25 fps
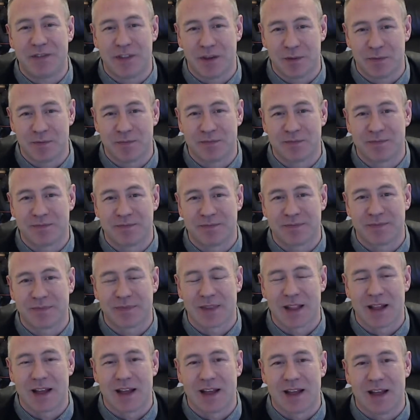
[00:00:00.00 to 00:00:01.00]
them.
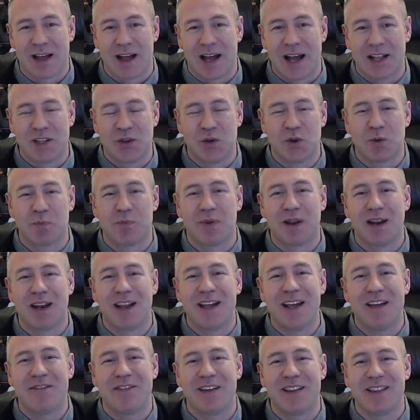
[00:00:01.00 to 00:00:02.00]
I do not
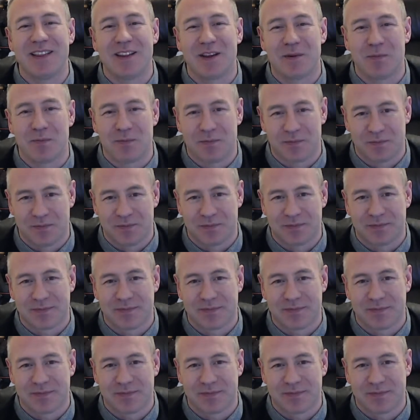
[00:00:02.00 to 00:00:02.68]
believe in them.